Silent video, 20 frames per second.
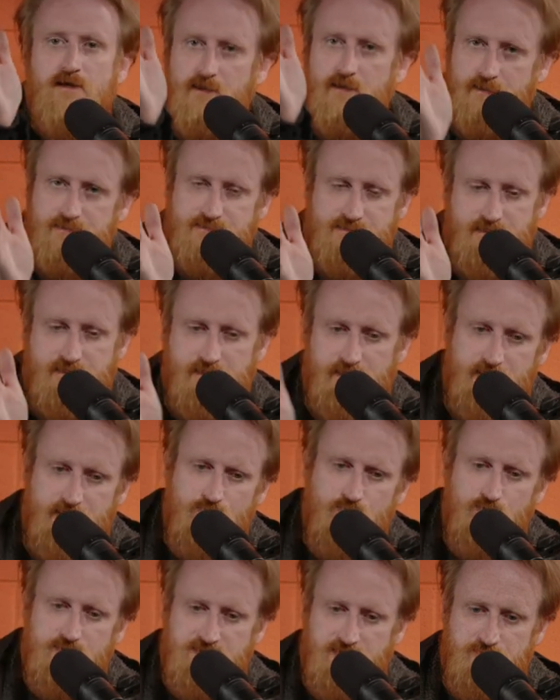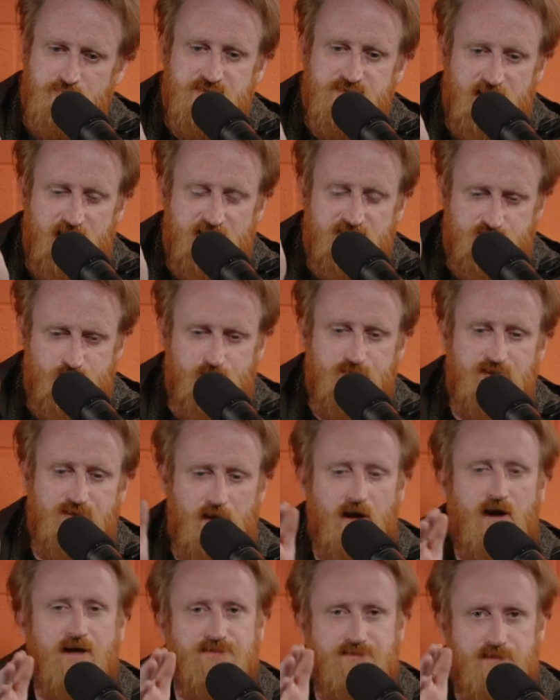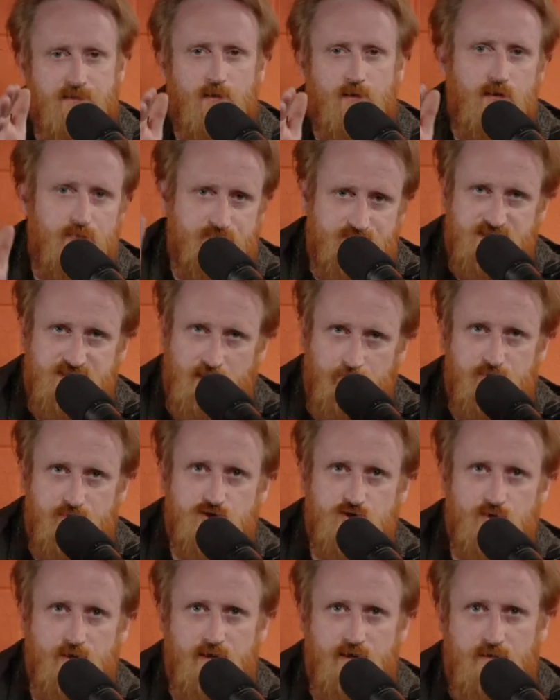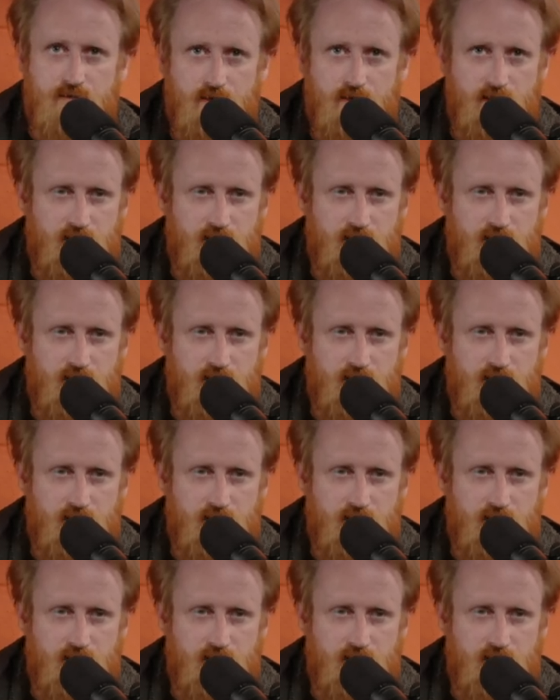is he was obsessed with the idea of symmetry.